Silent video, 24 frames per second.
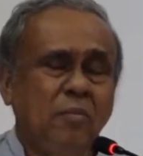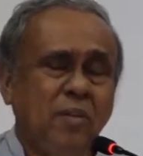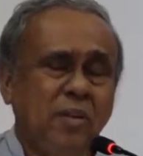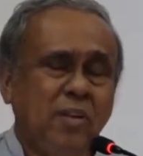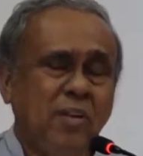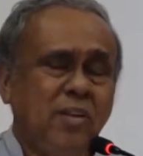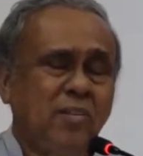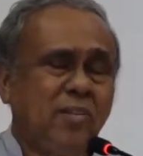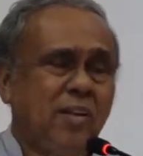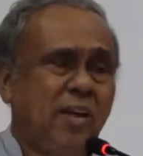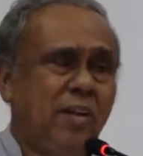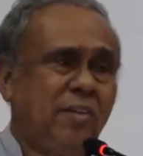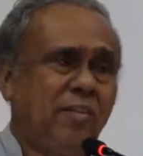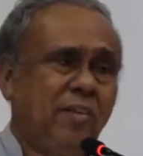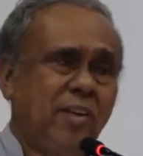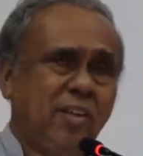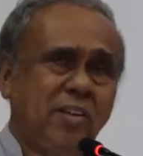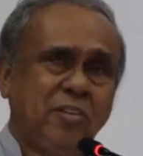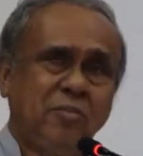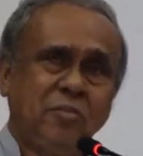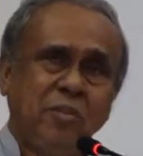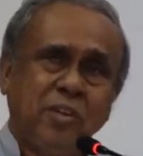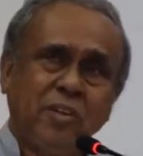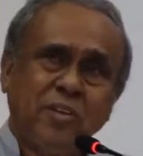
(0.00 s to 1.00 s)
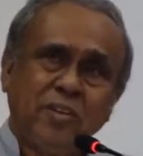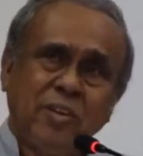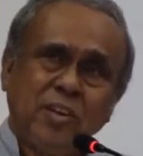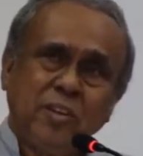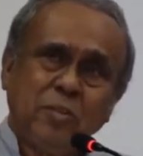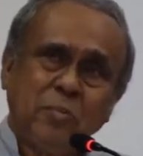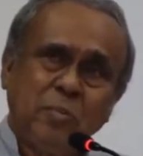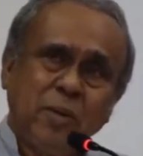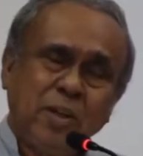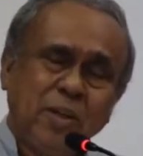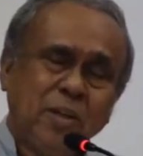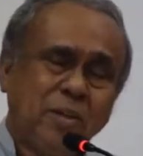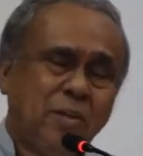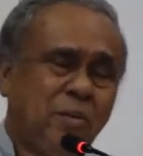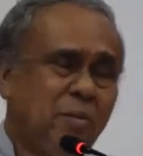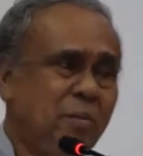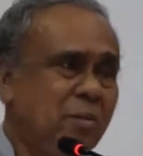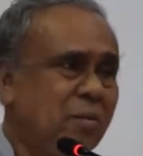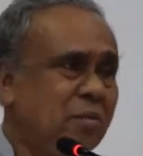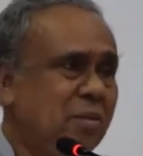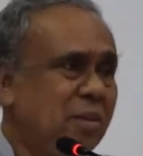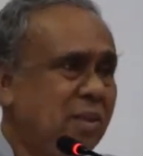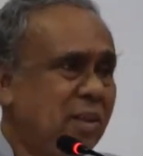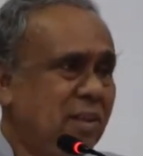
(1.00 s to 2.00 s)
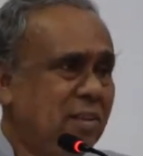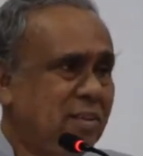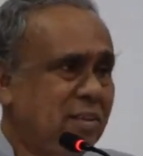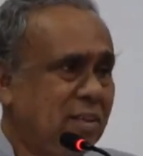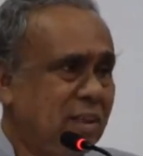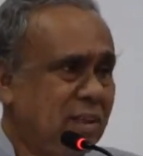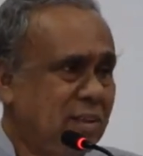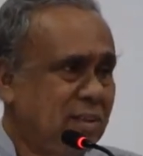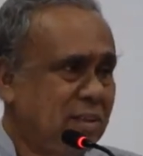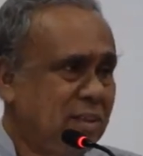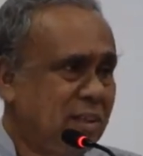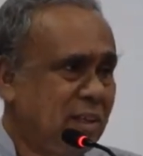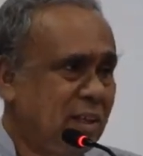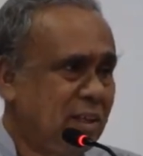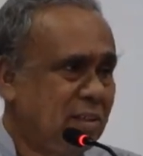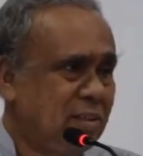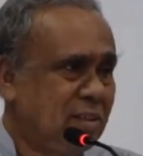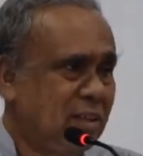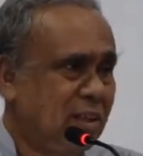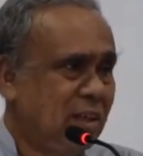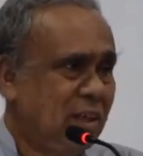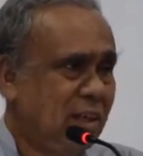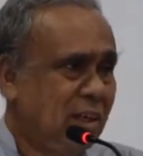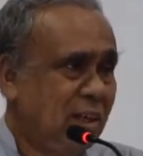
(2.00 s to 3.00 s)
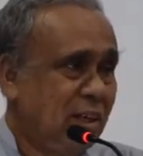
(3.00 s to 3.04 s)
which is at rest with respect to distant stars.